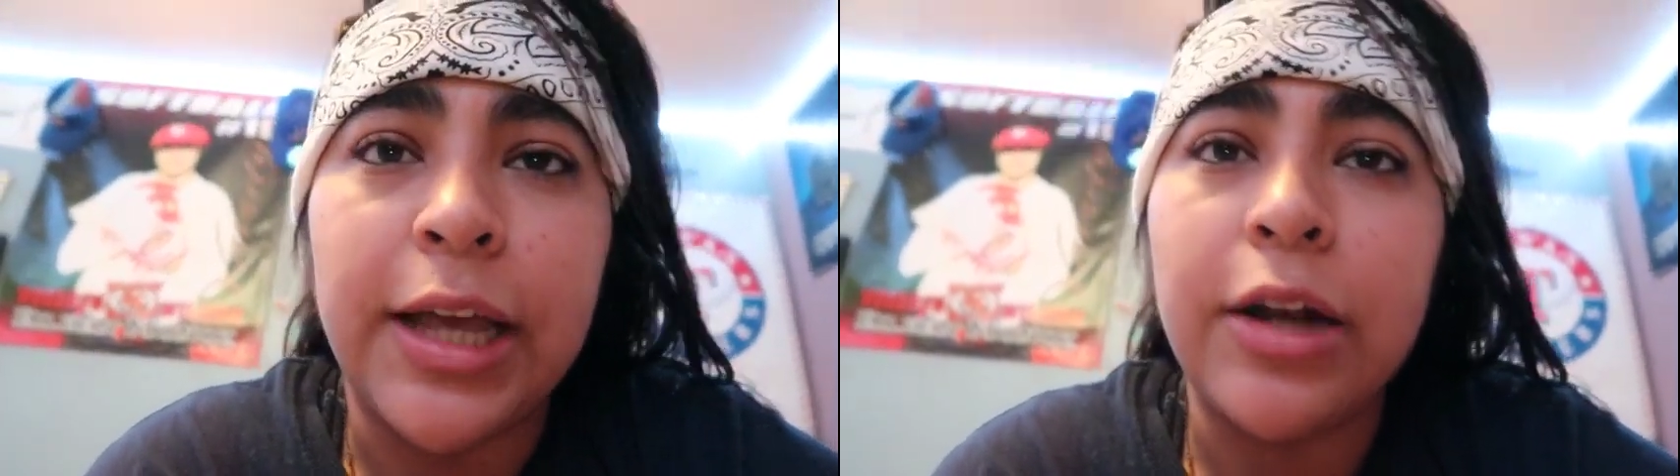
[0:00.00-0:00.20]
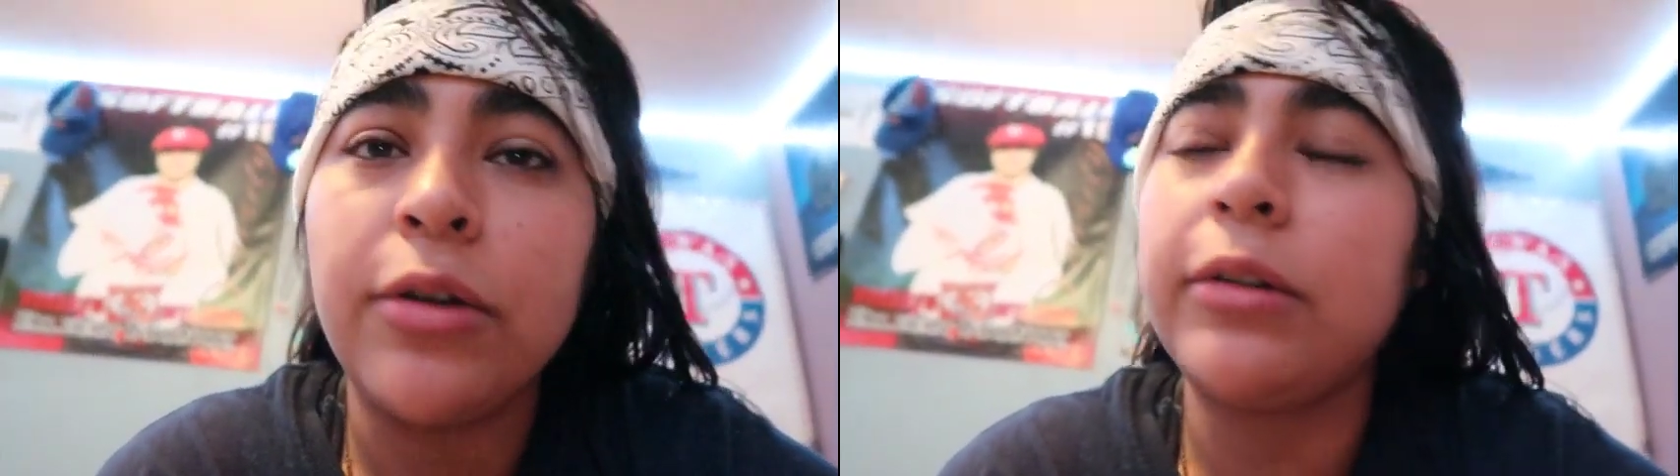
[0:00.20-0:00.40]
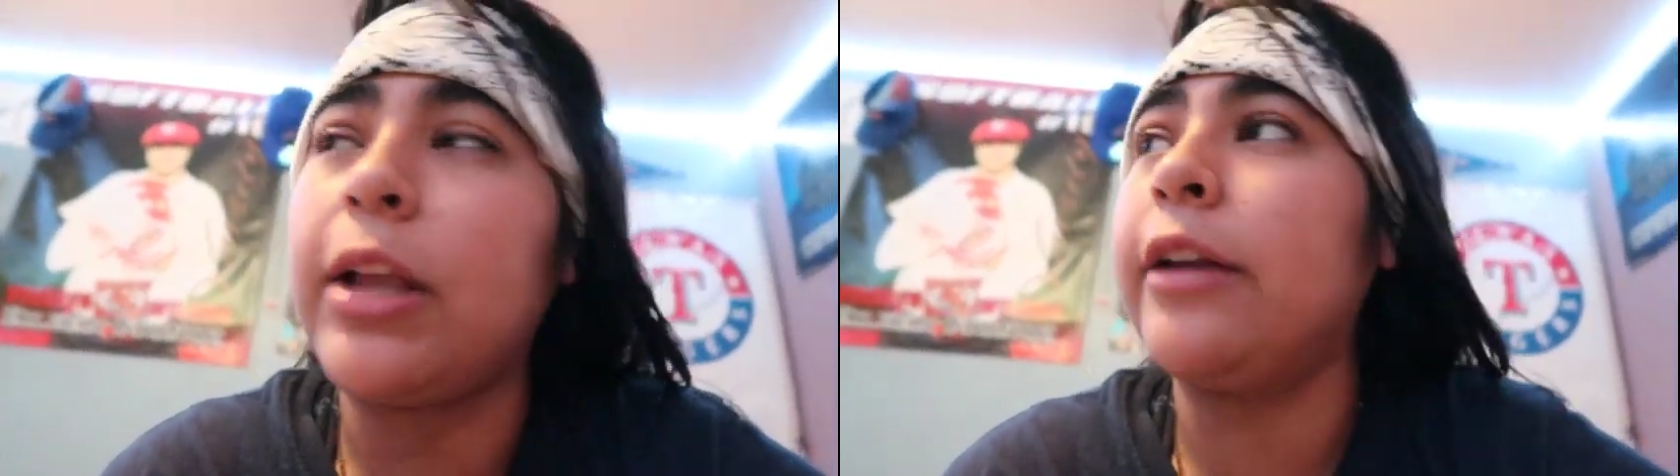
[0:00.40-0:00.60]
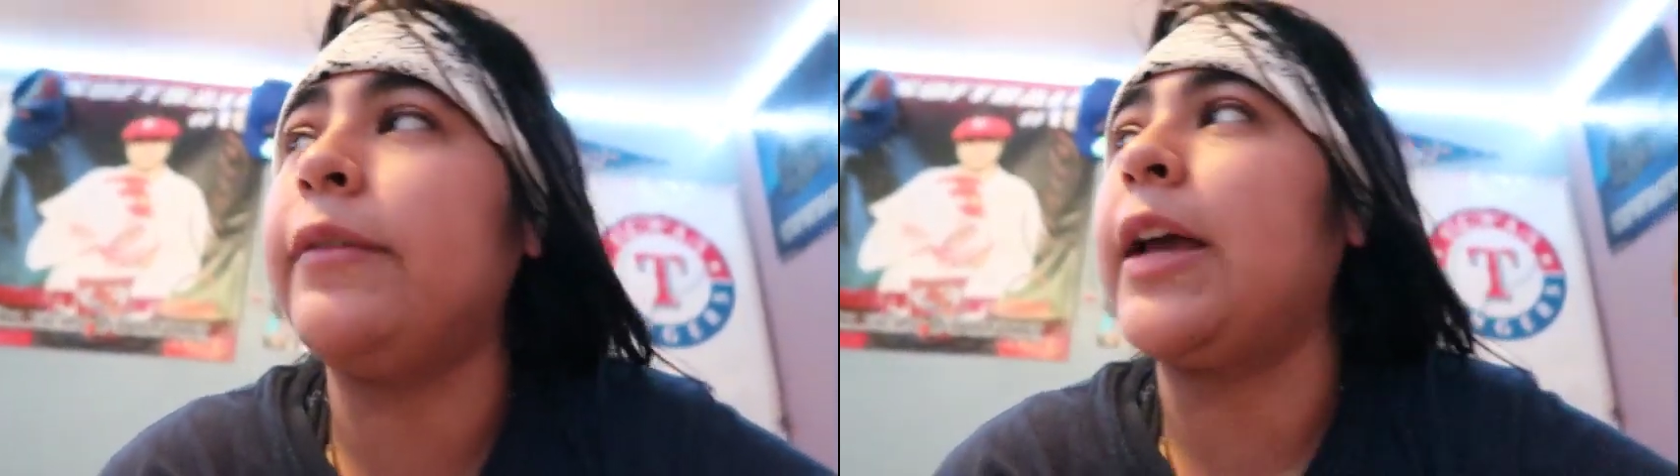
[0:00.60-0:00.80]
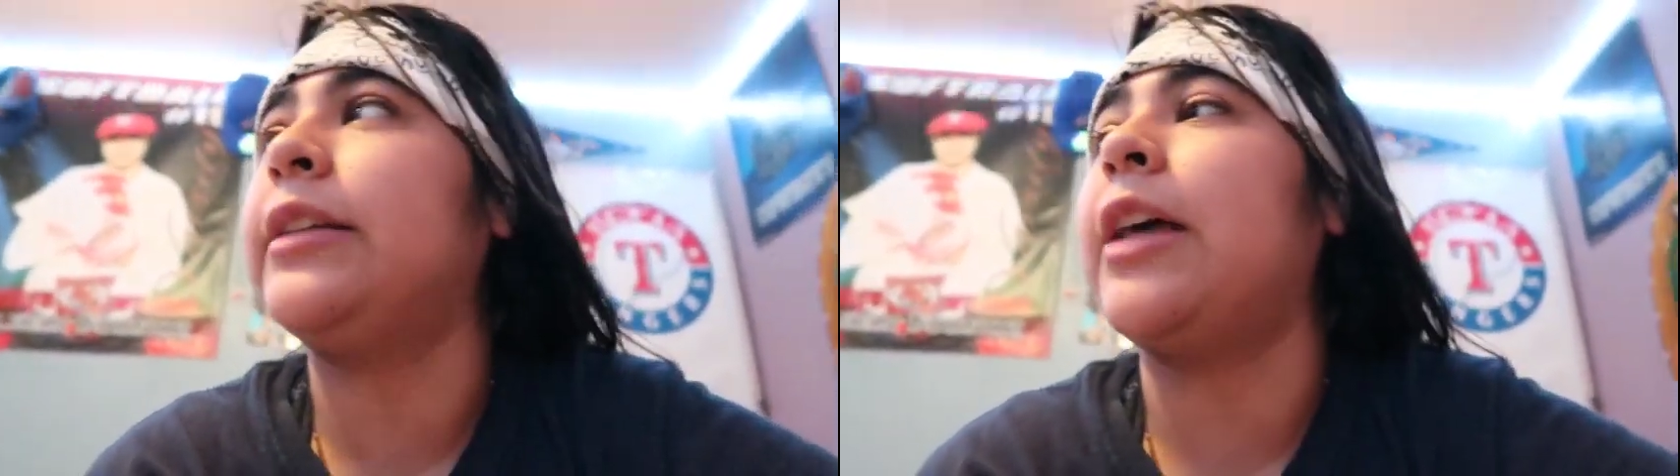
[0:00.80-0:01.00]
I know a lot of
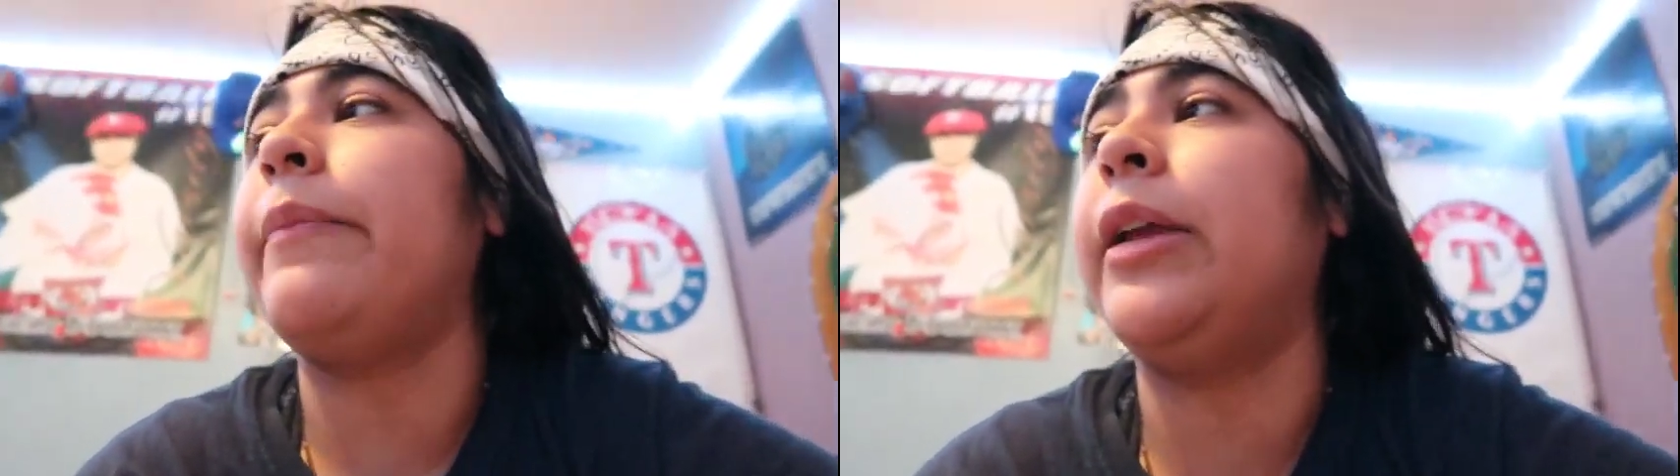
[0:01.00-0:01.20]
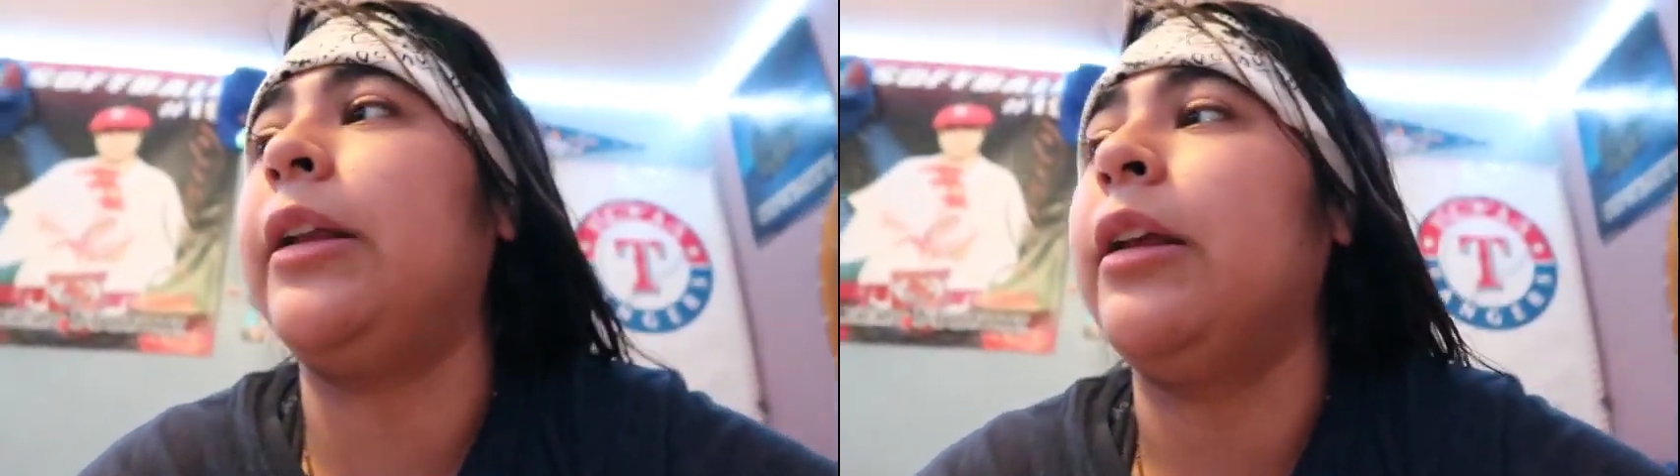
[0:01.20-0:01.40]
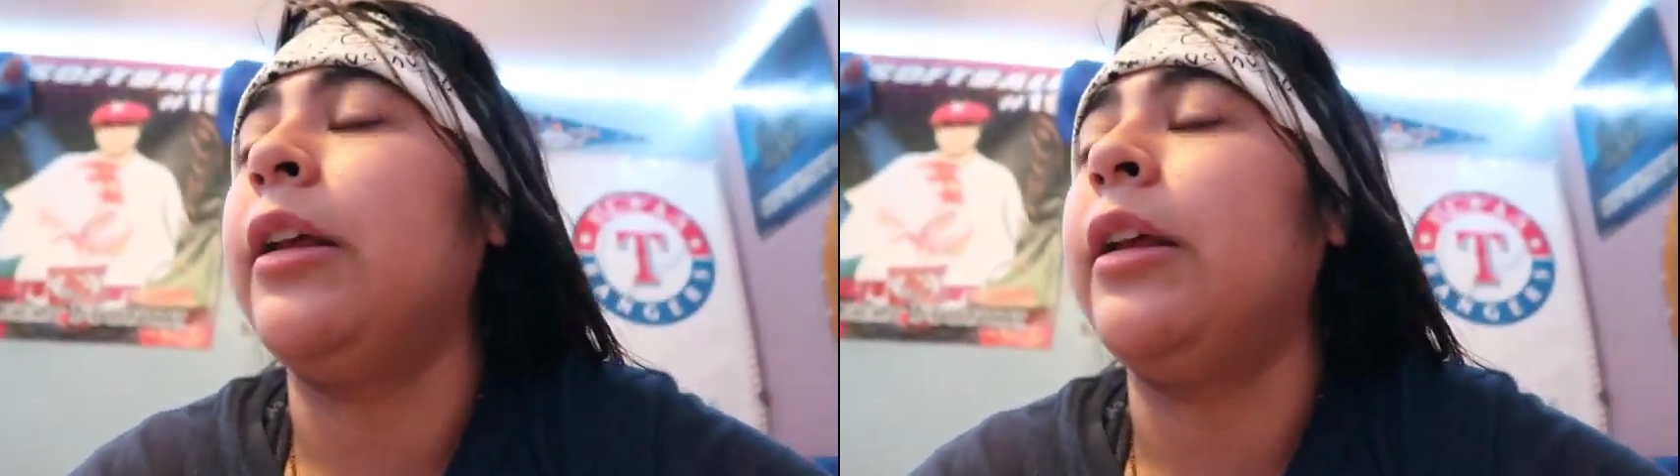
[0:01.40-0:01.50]
you guys have been,